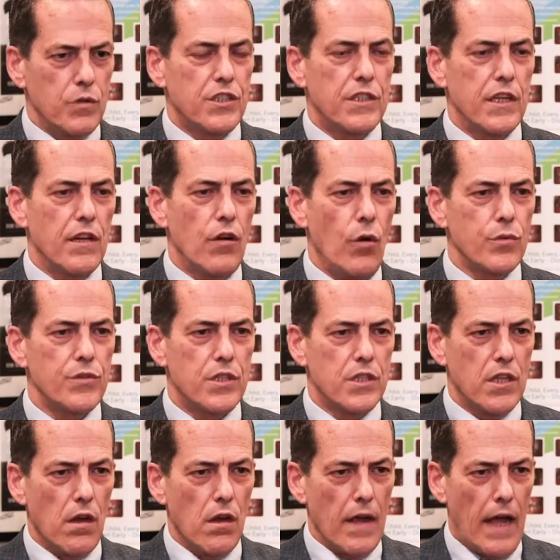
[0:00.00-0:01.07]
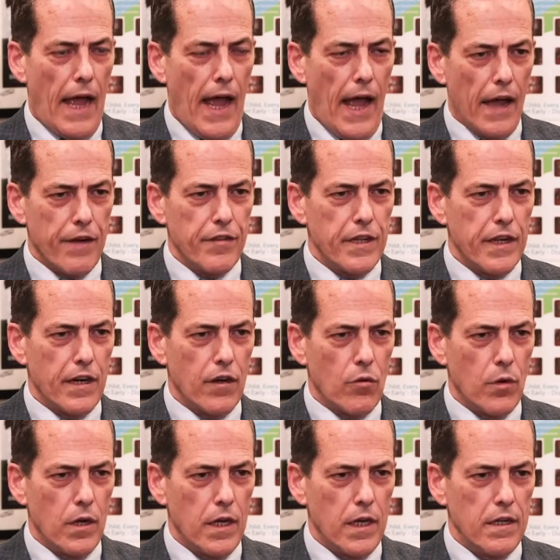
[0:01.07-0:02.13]
which then holds the tongue out of the
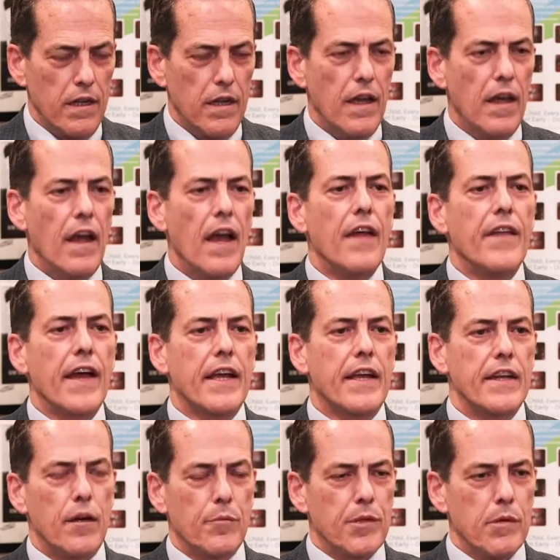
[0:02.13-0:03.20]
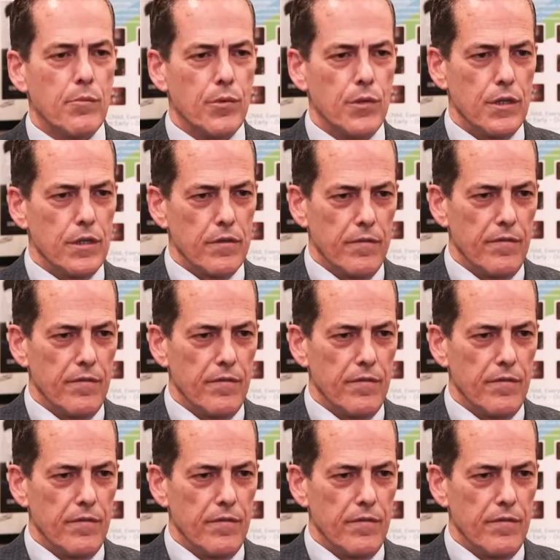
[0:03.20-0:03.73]
airway, and that can help them breathe.